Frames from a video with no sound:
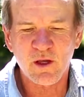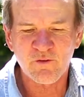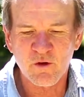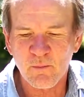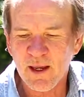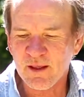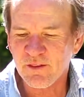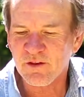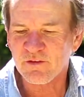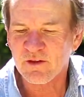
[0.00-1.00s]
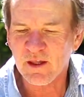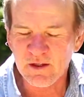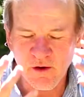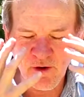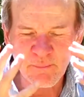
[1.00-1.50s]
If you make this a
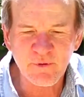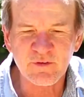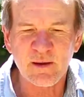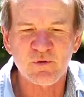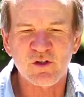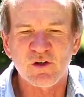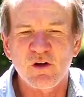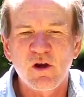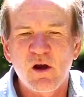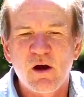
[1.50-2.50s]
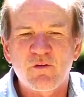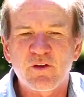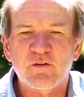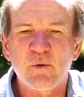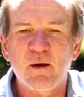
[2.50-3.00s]
direct perception of
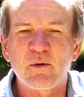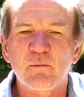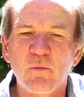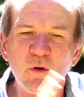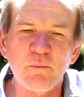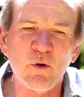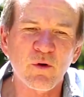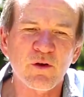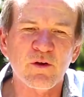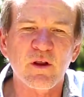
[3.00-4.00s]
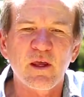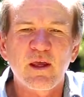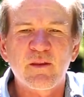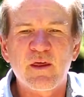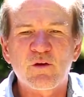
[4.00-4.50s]
this moment, more important
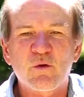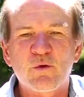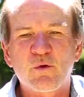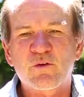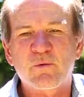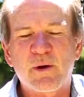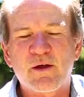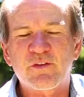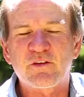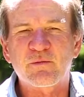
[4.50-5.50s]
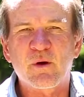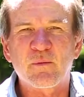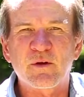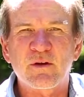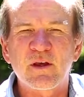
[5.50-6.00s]
than your thoughts about this
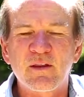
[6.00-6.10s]
moment,